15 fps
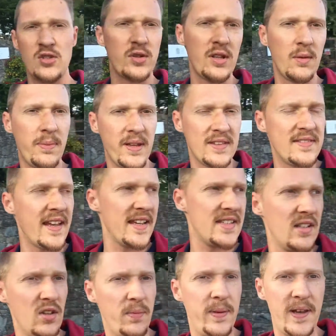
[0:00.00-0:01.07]
So it'll be a
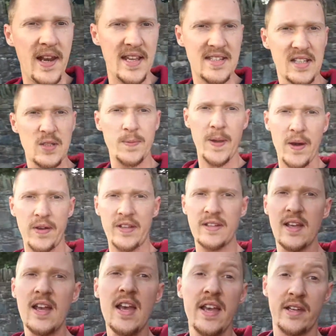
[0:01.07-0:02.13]
test, it'll be a nice experience,